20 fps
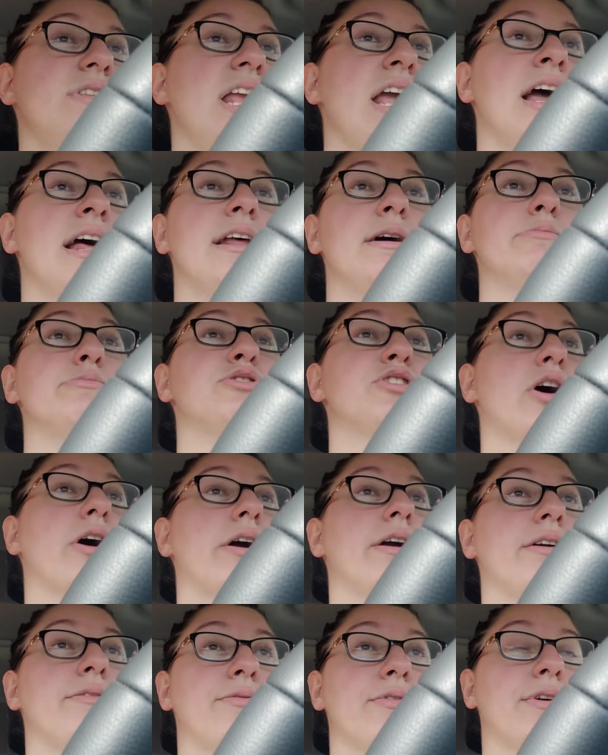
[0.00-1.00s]
And I'm
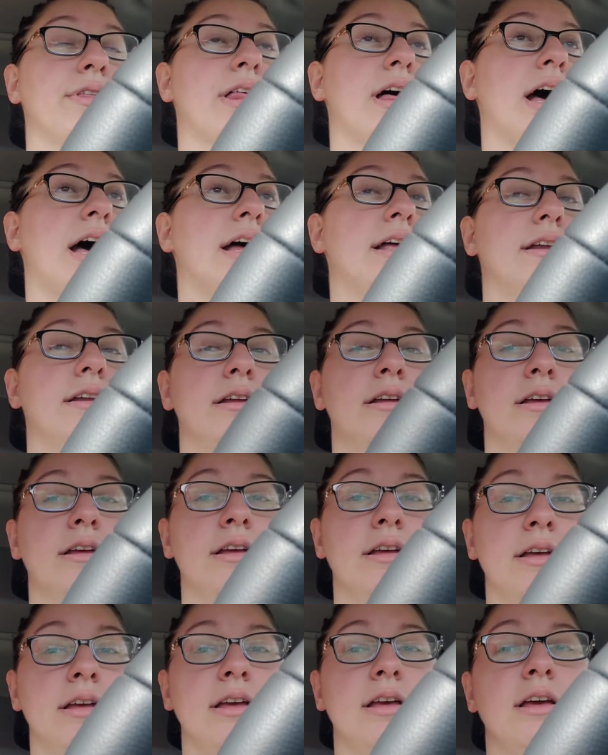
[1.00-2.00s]
sorry for that.
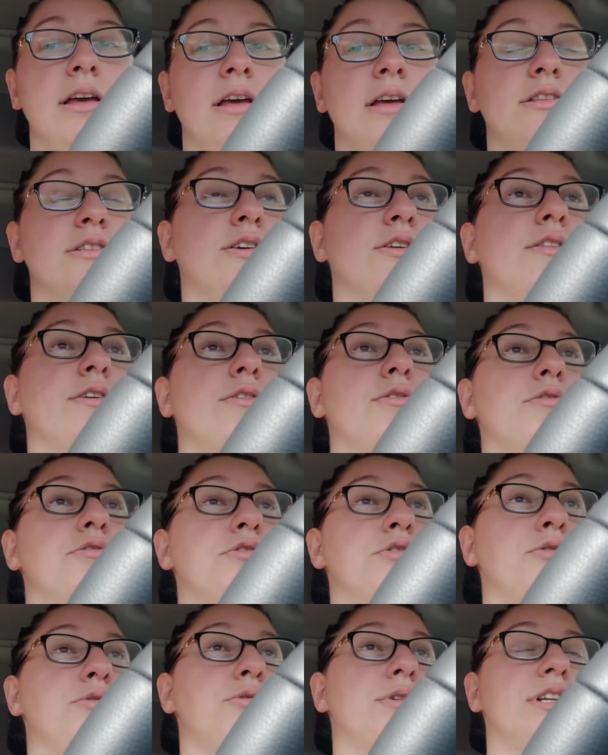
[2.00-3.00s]
To those
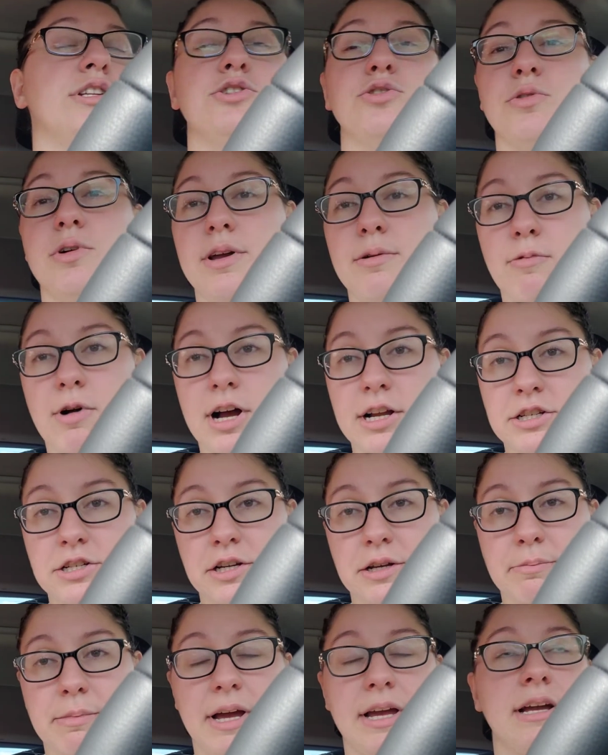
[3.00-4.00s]
who enjoy
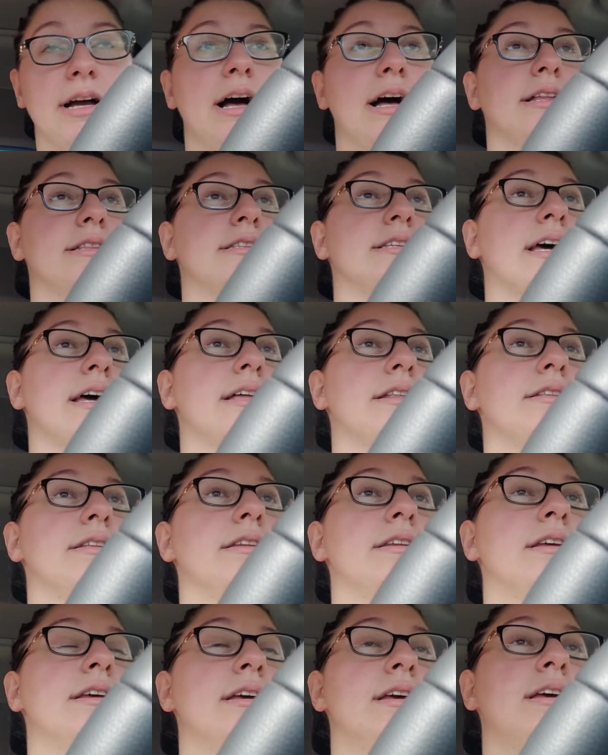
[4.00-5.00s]
watching my content,
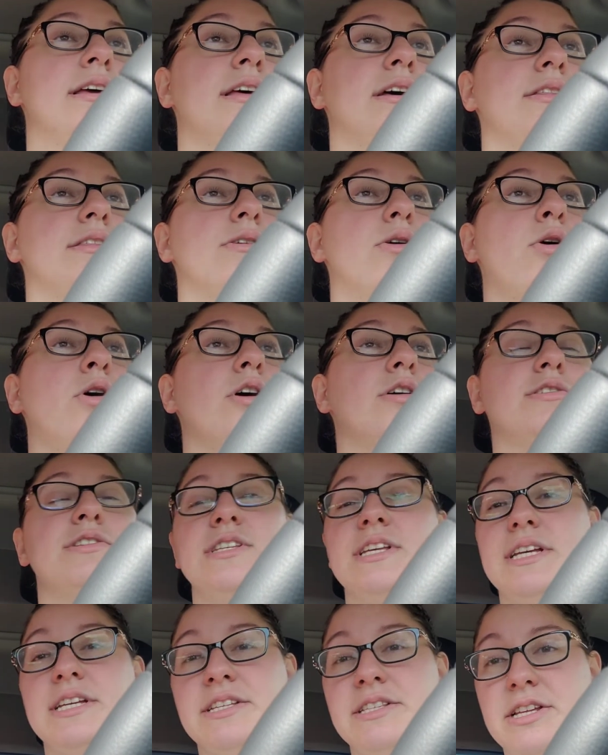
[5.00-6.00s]
all
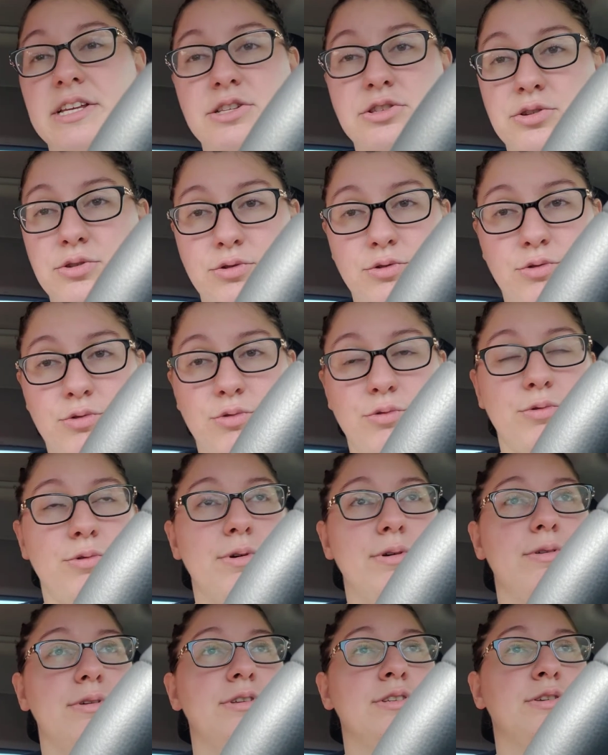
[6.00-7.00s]
62
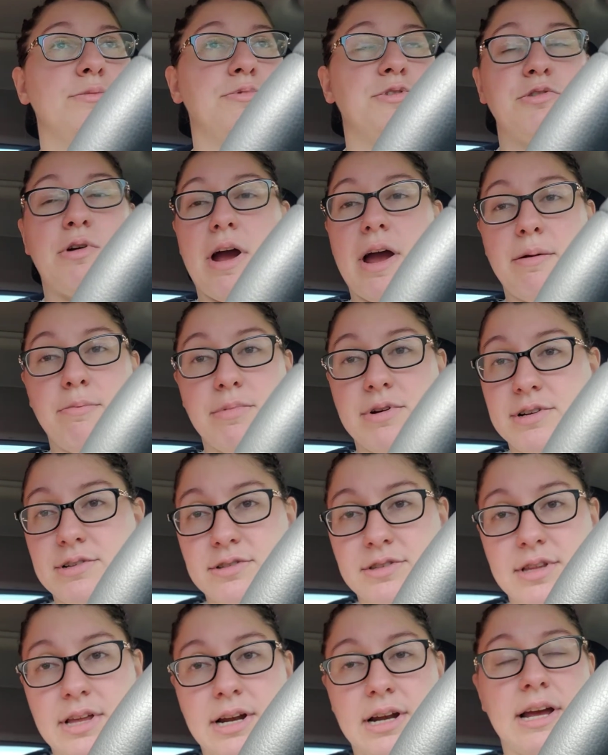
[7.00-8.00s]
subscribers
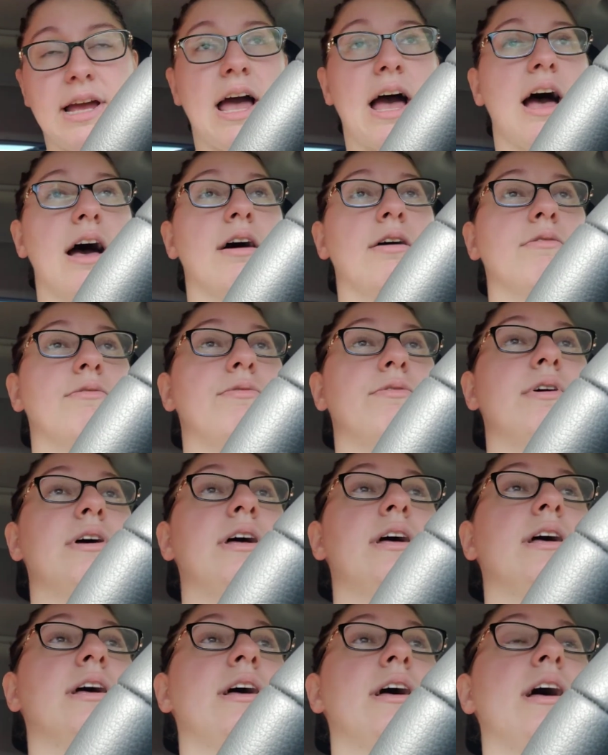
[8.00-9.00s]
that I have,
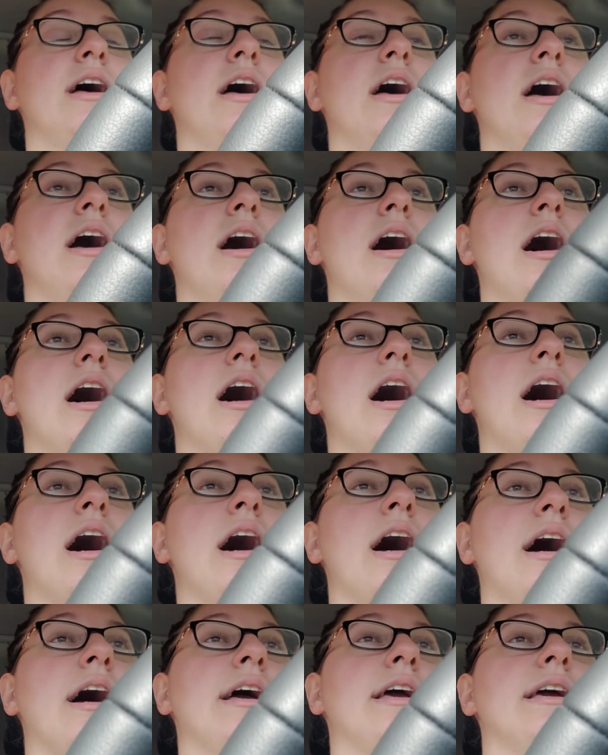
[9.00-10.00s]

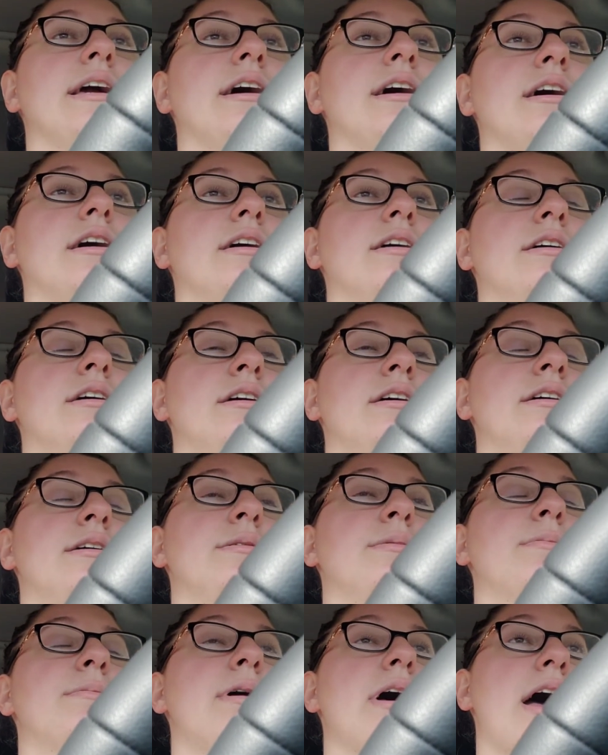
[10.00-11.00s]

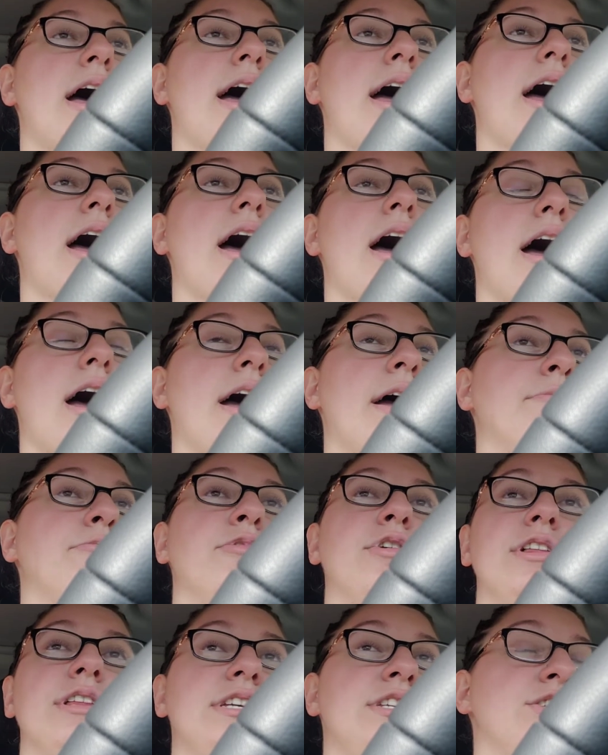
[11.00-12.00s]
I'm
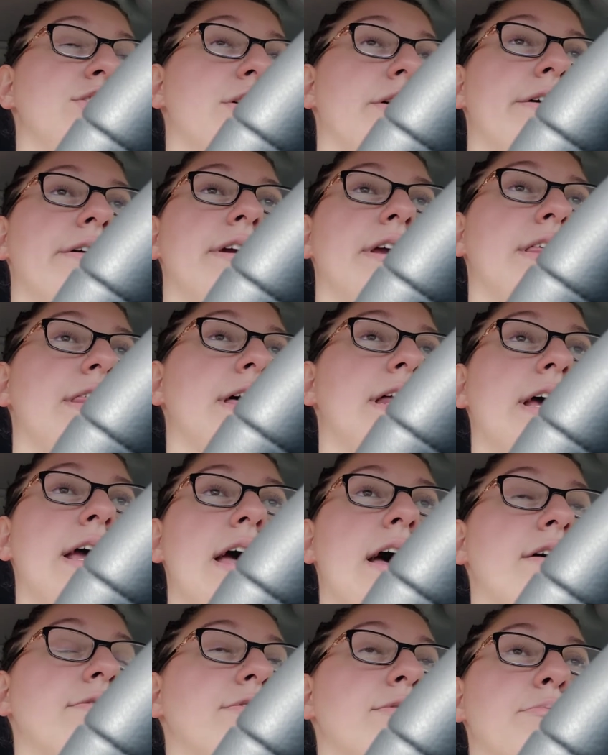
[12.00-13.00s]
really sorry that I
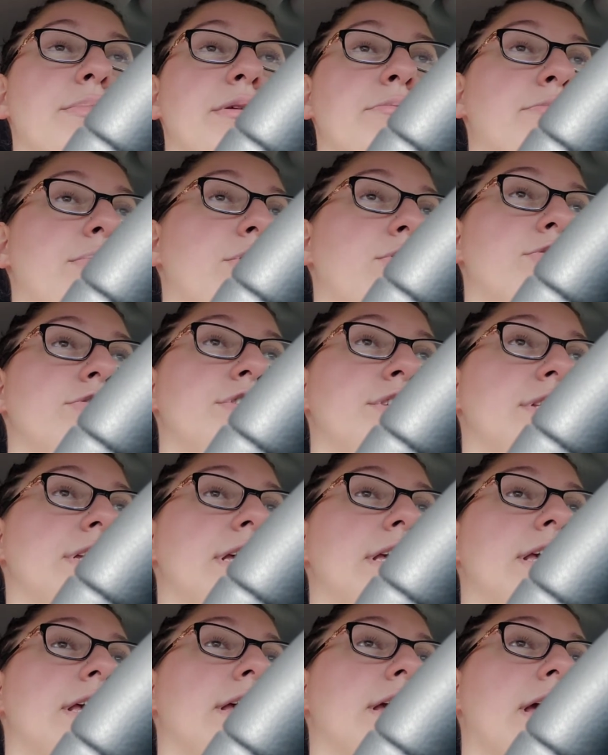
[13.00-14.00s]
haven't been
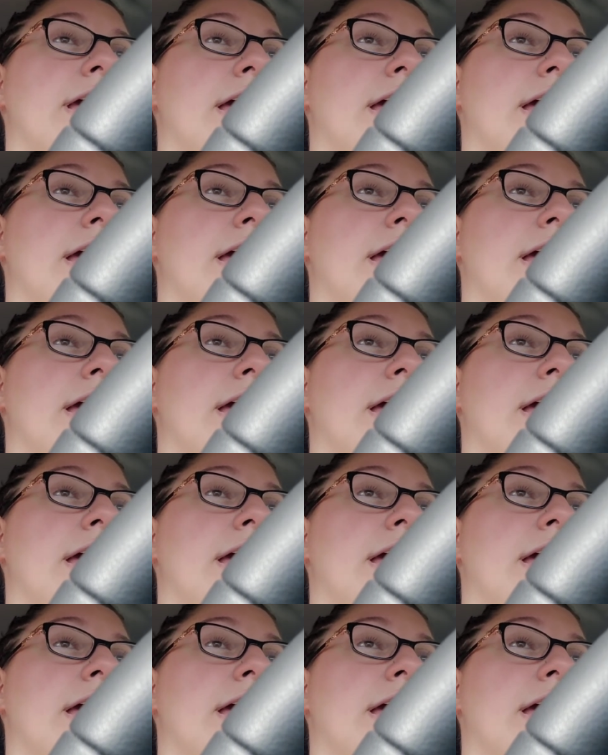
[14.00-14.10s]
posting.